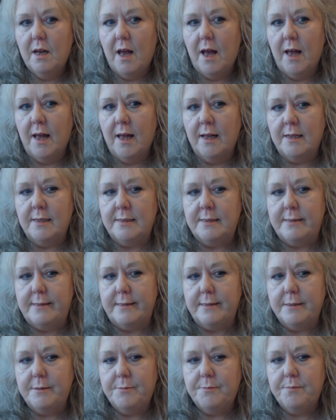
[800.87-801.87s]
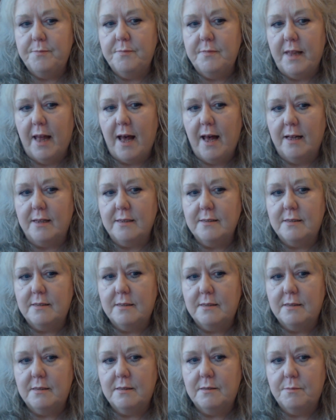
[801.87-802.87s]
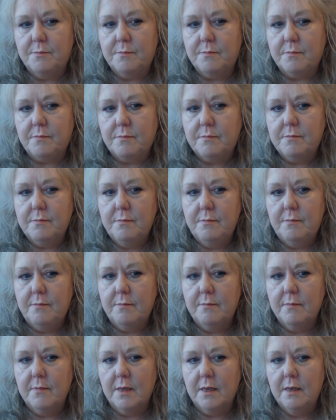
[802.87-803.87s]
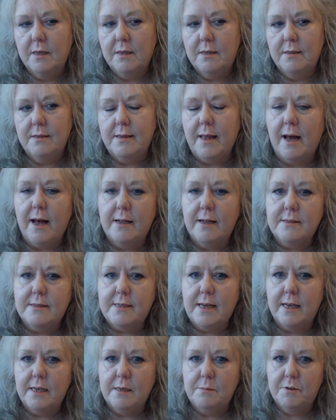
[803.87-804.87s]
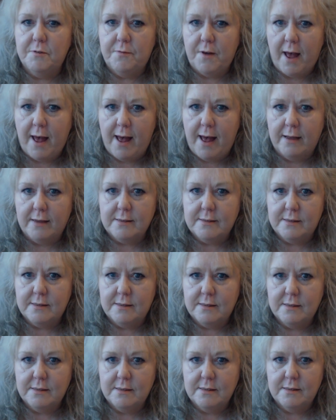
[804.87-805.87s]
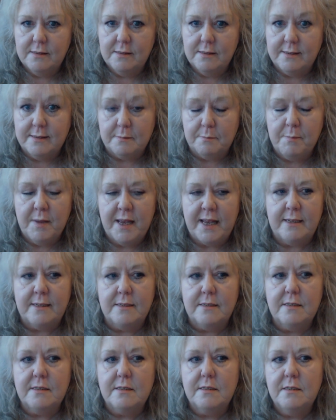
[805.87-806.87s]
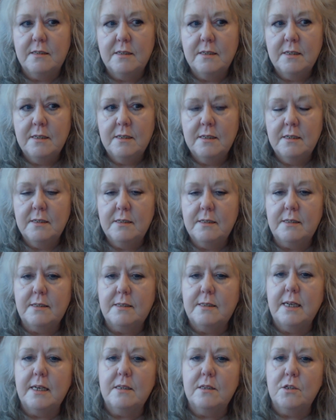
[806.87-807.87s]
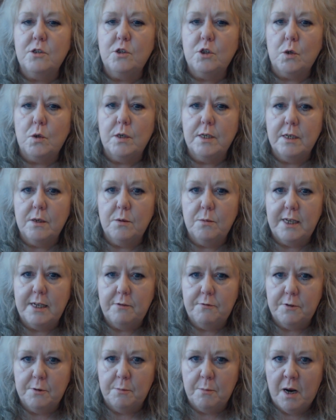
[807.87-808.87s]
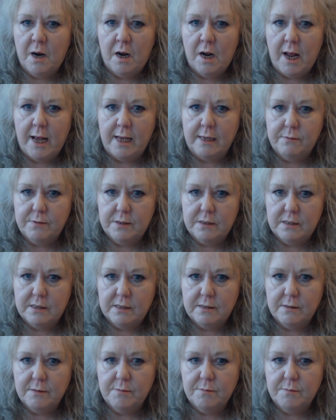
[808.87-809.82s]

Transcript: And that's, that type of act is meant to take the joy away from our lives.